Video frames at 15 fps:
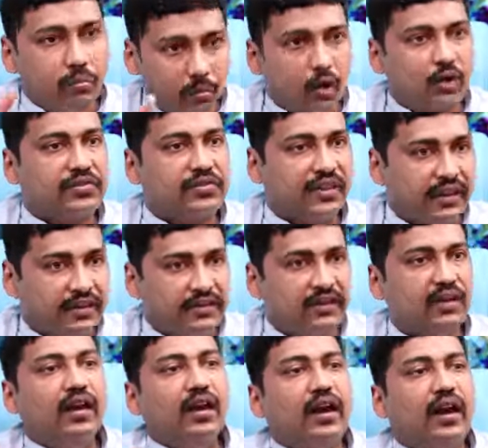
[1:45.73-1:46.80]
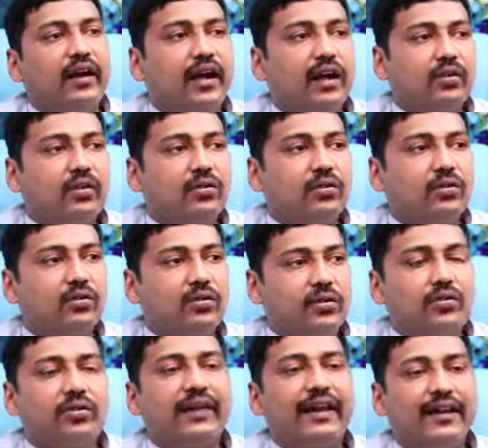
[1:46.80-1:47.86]
process and also
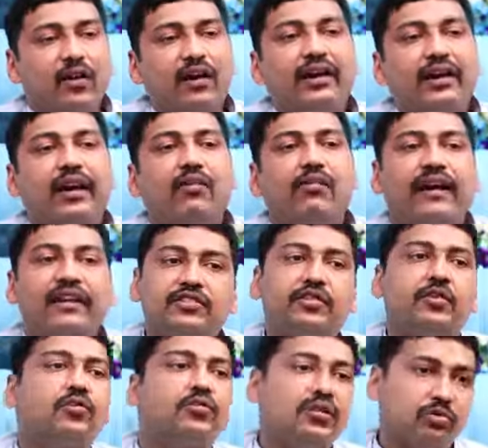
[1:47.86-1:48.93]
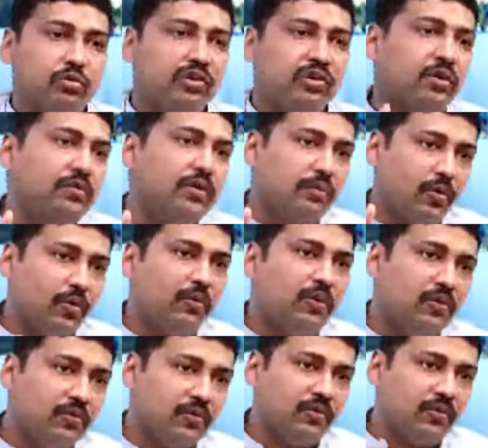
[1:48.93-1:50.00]
you cannot have excuses one of the
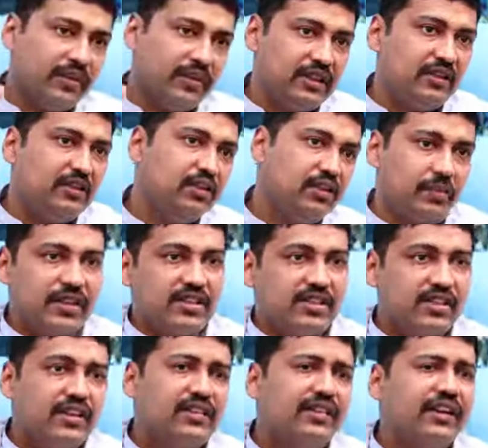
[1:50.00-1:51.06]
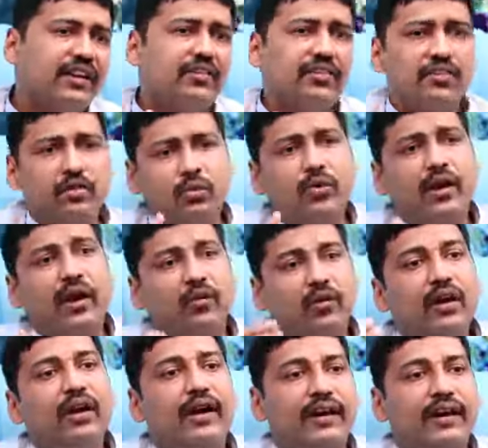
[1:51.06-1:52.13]
problem with the patient is they do have
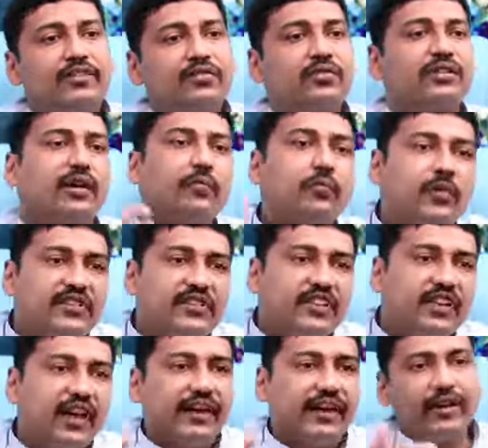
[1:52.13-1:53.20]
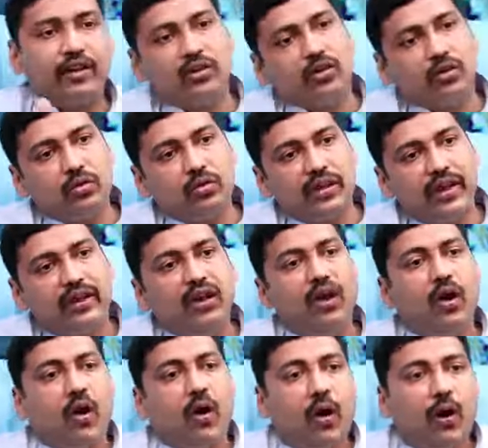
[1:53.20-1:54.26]
excuses i'm busy i cannot do that
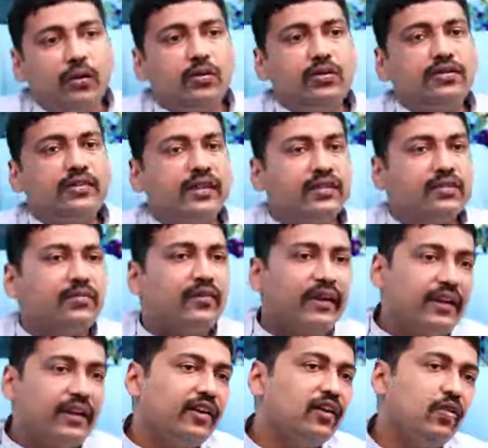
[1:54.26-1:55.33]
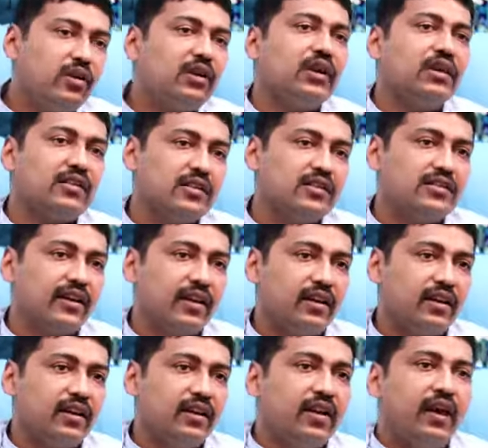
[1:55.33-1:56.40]
all those things vitiligo won't
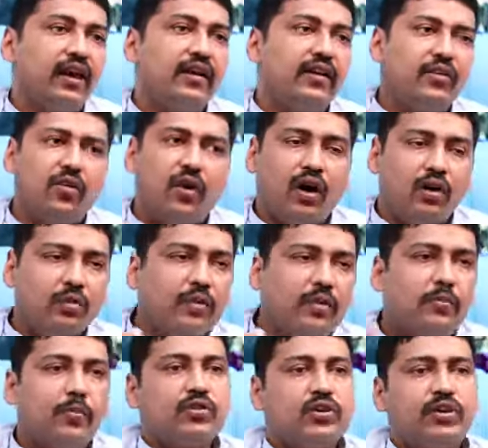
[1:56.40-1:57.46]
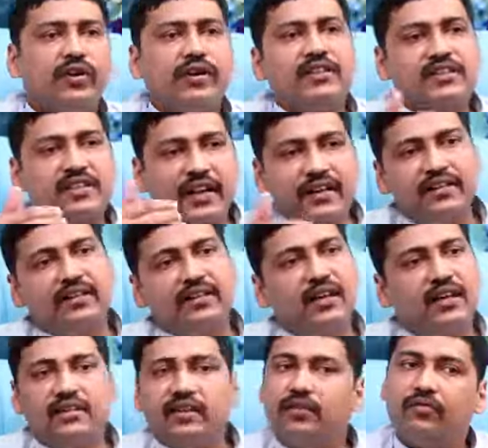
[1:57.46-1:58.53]
understand and you have to be positive and stress
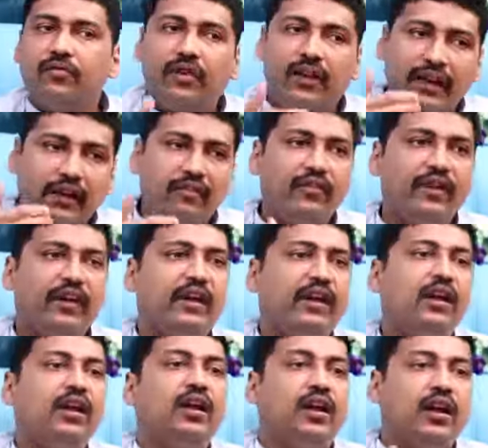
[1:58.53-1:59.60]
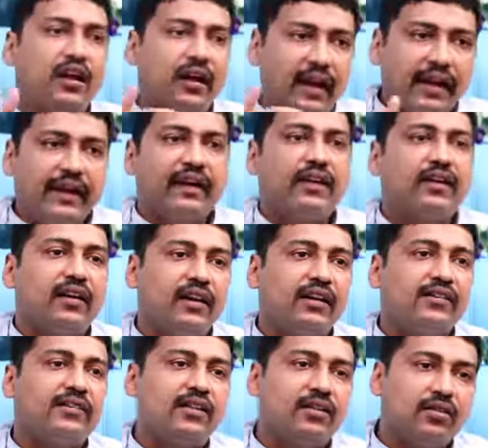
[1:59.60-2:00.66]
has a very very uh, direct
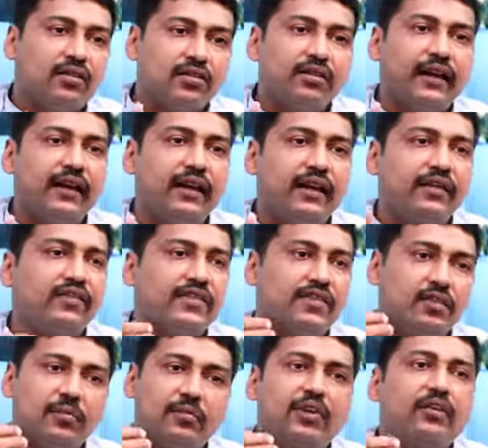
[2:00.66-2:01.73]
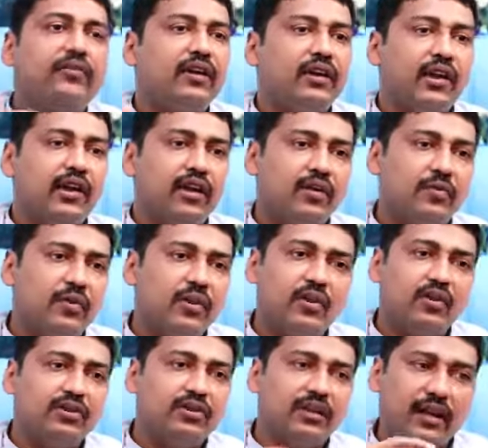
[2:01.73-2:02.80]
relation to aggravation of the vitiligo
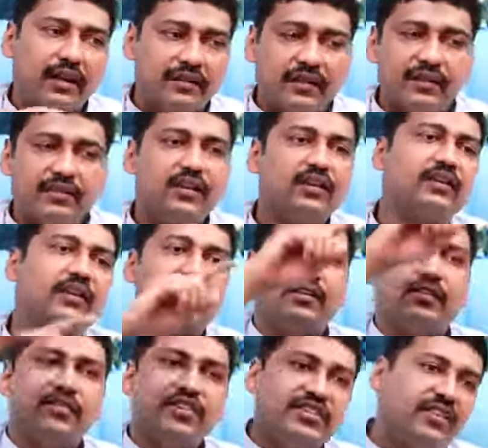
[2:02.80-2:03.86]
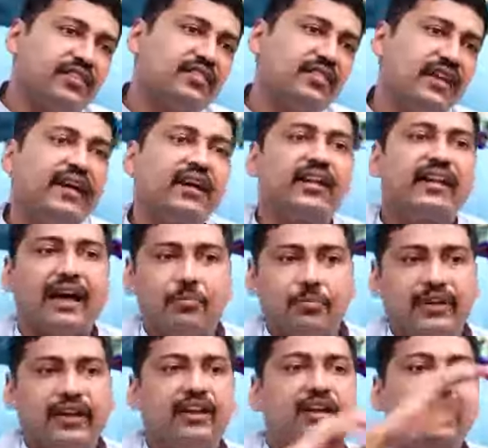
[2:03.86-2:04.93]
because as i said there is a vicious cycle
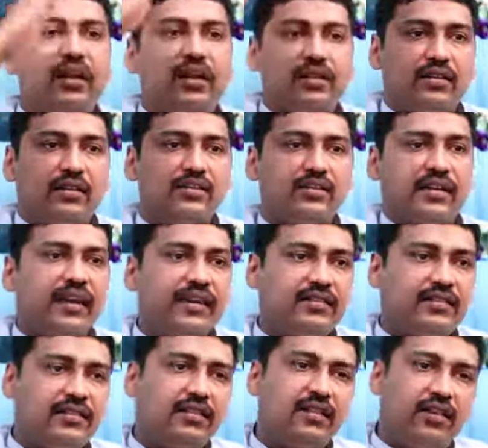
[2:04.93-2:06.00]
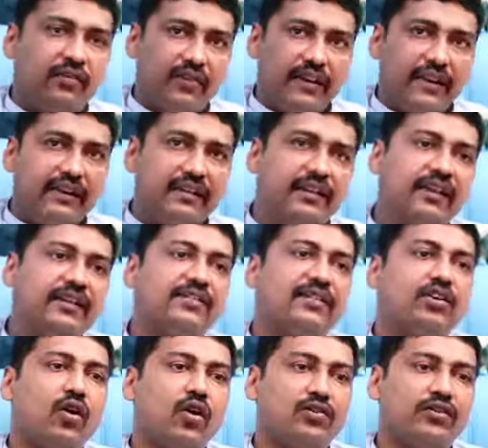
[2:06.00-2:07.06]
happening the stress will increase
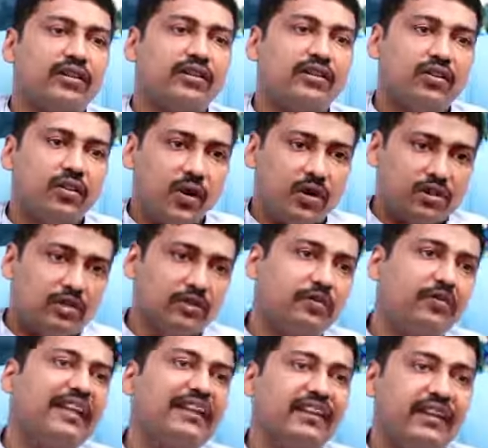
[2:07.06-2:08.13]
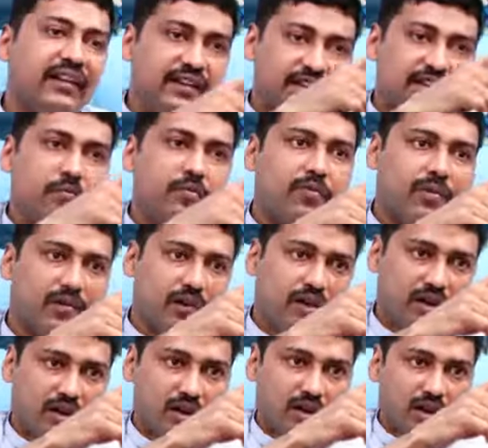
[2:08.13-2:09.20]
the toxin toxin will increase the
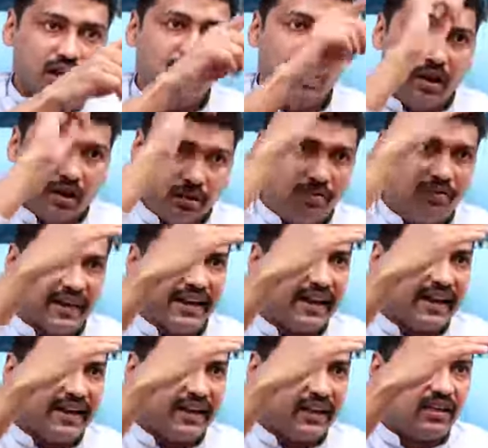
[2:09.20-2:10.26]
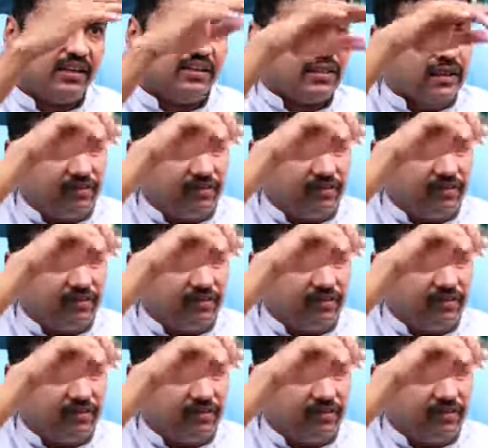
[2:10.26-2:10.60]
uh, free radical.